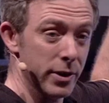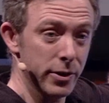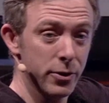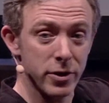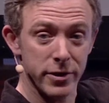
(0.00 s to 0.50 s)

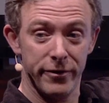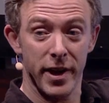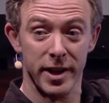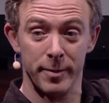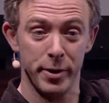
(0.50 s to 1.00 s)
you can
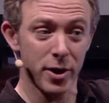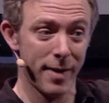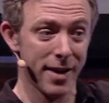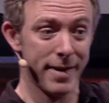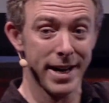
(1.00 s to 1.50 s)
define a computer
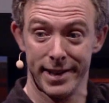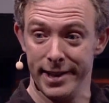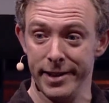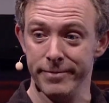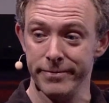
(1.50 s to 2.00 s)

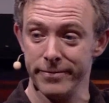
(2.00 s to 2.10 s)
mathematically,